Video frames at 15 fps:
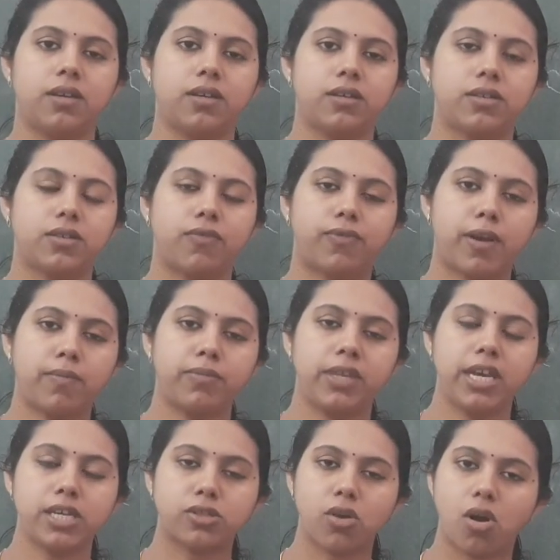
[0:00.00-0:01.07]
So from
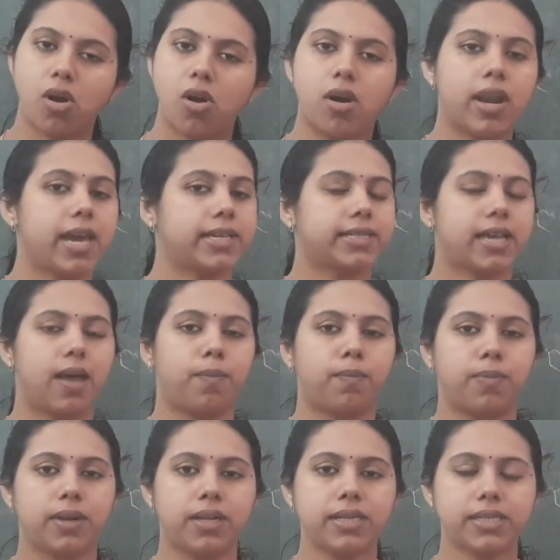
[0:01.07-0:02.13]
these all
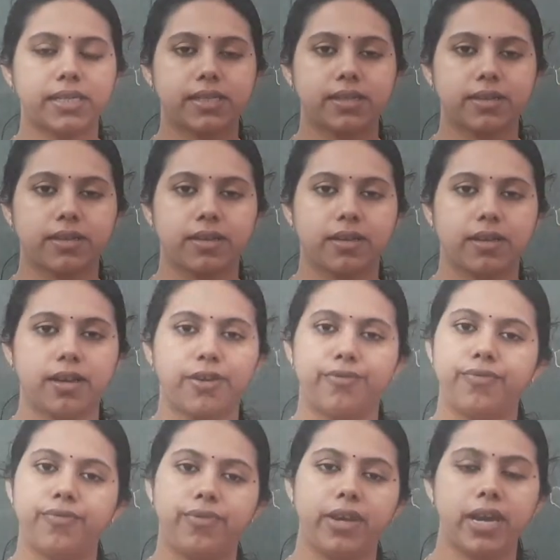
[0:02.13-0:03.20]
examples,
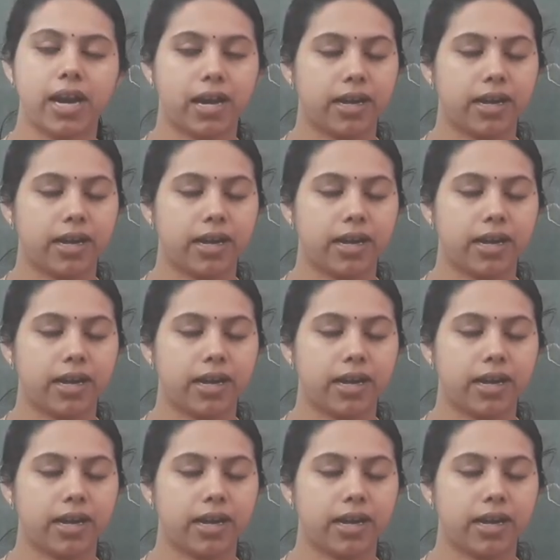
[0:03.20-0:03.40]
we